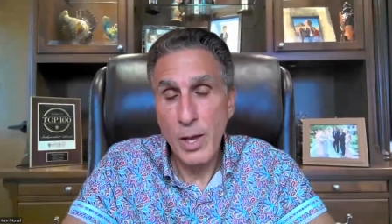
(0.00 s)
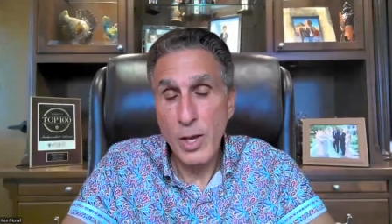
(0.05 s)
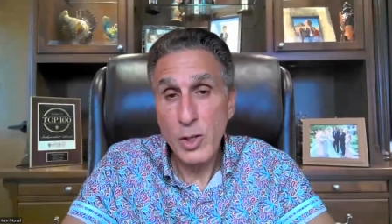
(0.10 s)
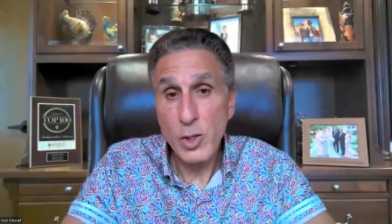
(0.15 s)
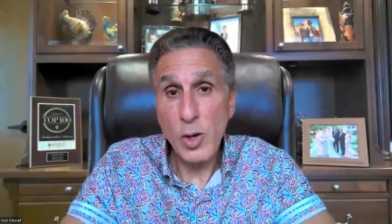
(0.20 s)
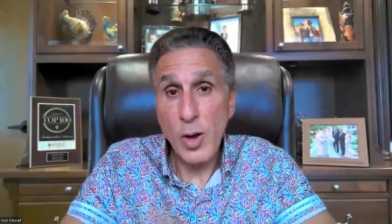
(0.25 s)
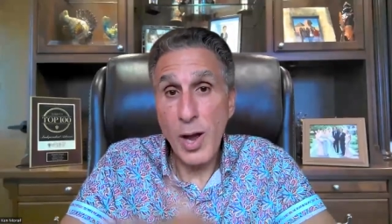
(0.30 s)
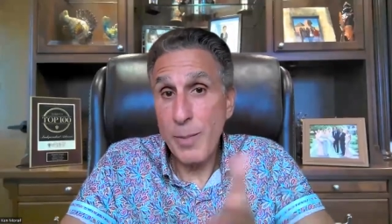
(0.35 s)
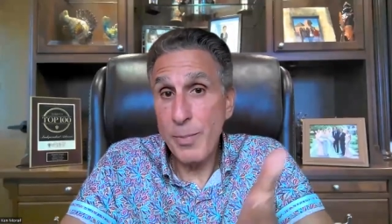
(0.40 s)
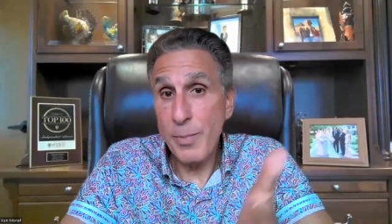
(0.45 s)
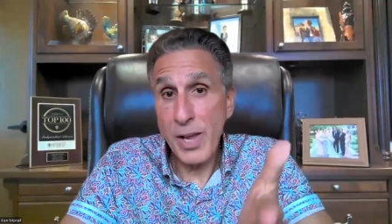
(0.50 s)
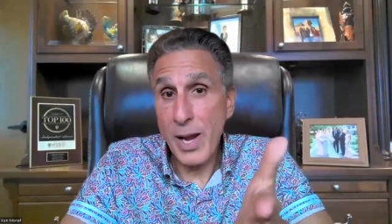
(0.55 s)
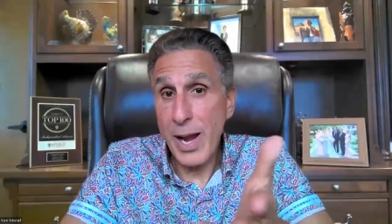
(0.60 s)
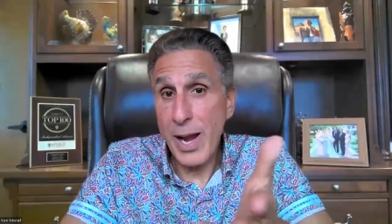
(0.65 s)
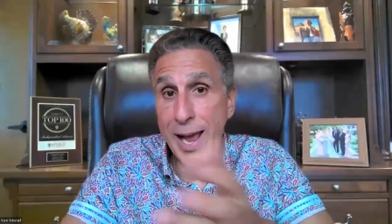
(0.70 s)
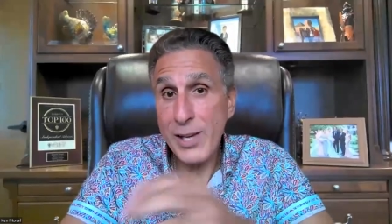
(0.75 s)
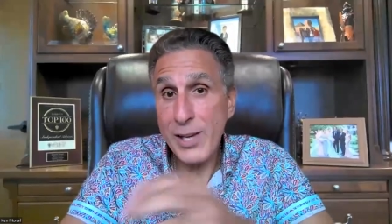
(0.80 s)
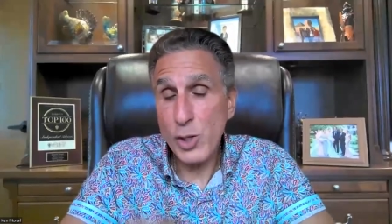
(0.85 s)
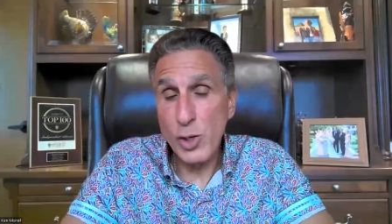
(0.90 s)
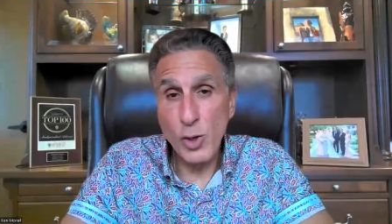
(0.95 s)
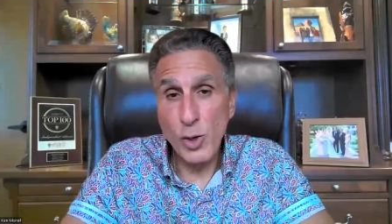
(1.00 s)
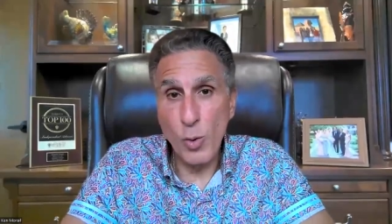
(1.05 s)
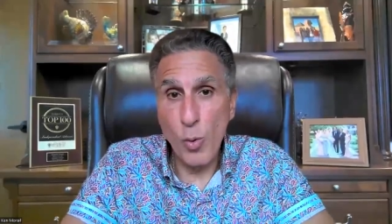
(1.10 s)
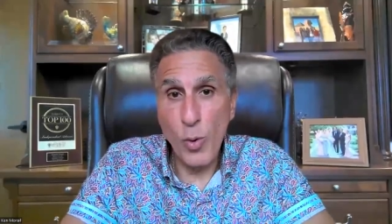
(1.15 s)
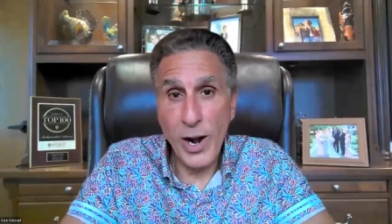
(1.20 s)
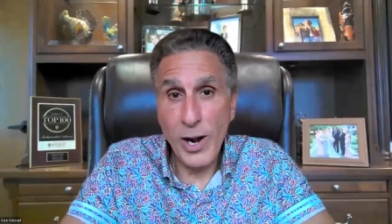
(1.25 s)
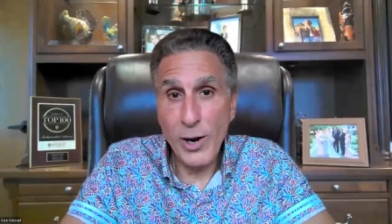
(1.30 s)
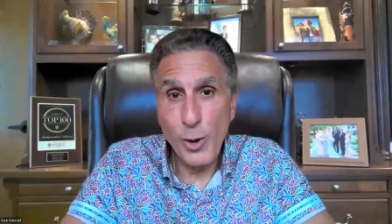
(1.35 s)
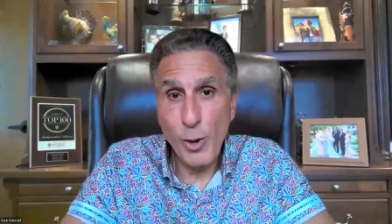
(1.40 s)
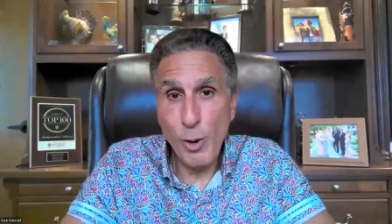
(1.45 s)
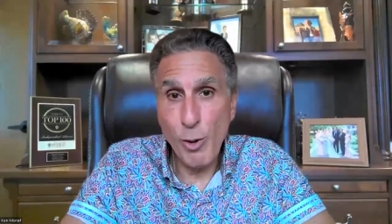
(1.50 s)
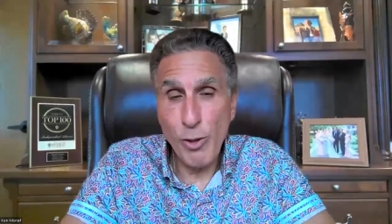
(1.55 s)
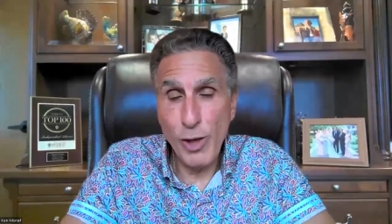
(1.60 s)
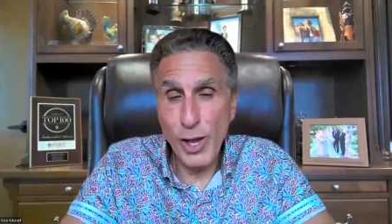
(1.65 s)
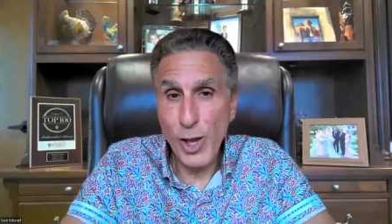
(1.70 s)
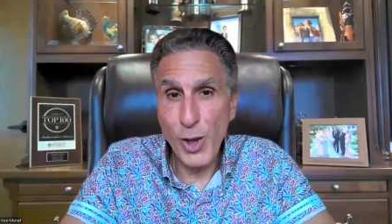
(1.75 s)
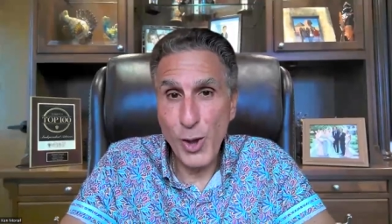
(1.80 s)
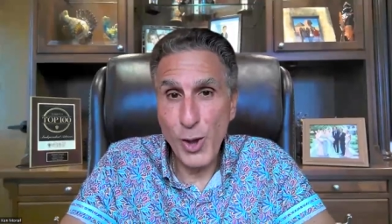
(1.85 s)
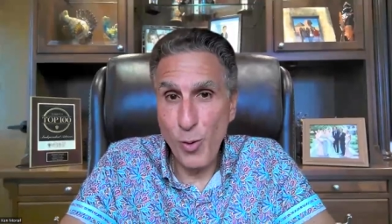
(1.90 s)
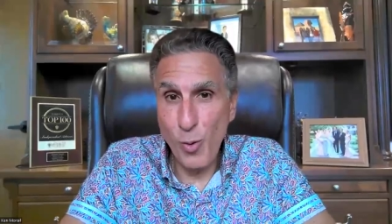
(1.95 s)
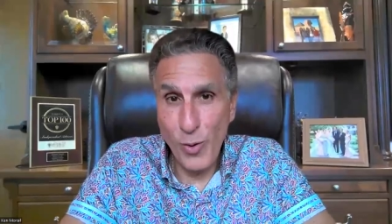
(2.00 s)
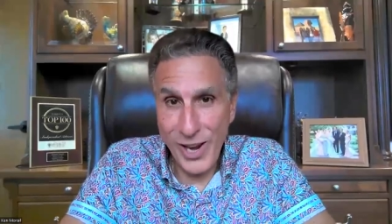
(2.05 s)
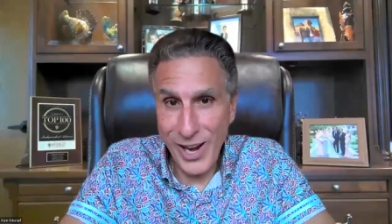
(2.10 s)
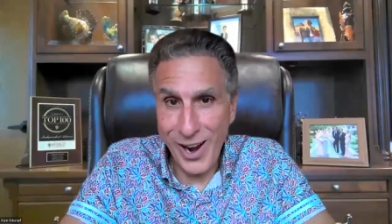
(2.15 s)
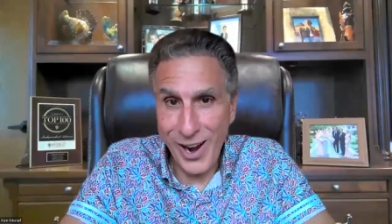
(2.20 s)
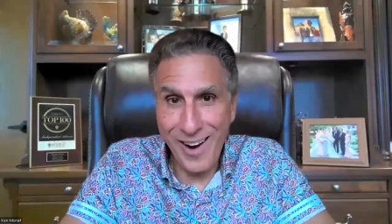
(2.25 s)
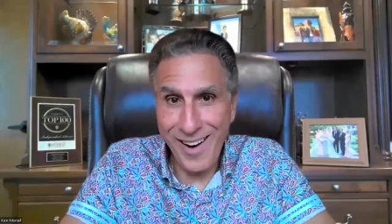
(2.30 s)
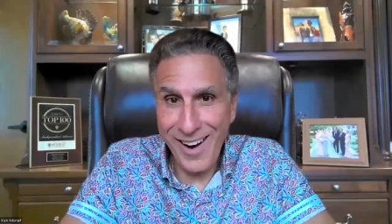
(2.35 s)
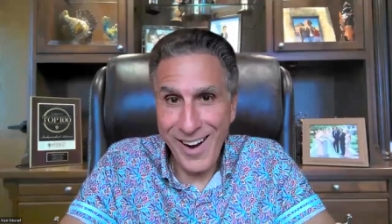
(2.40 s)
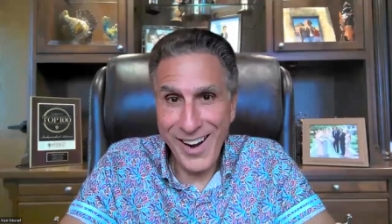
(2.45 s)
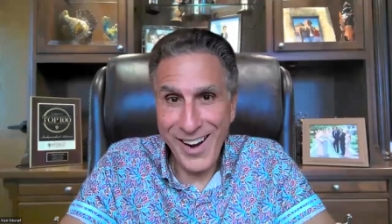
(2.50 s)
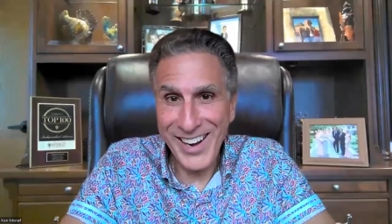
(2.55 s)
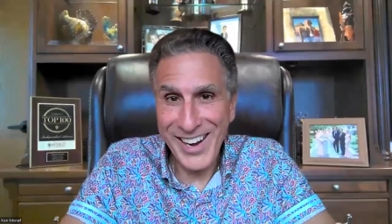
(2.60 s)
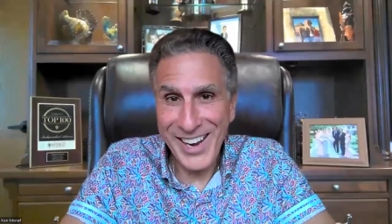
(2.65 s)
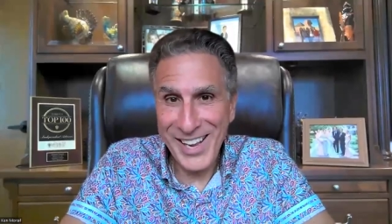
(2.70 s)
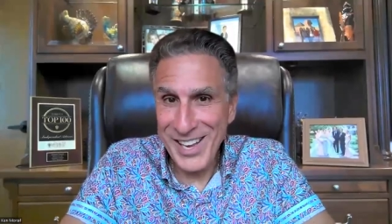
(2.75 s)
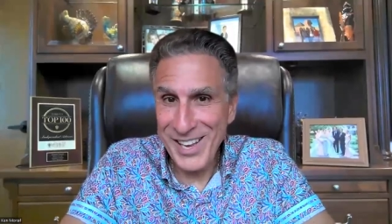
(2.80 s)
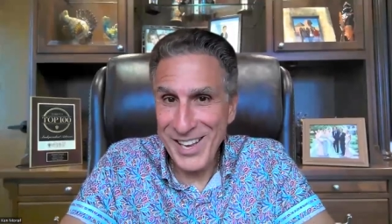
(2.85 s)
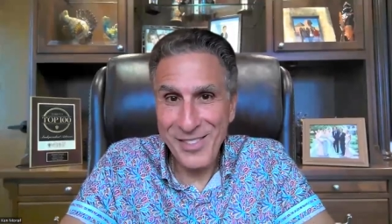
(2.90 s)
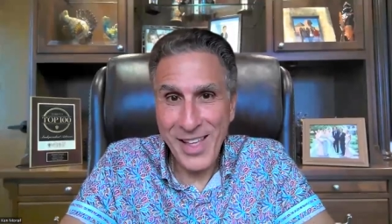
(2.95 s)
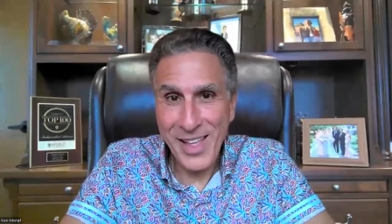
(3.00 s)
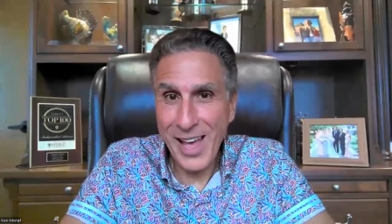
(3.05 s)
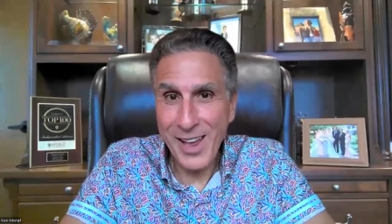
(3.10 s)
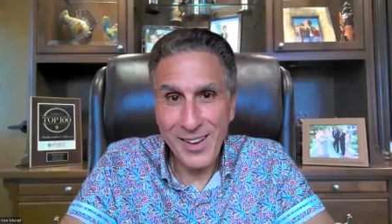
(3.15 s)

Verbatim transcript: So I'm going to ask you, where do you think we are in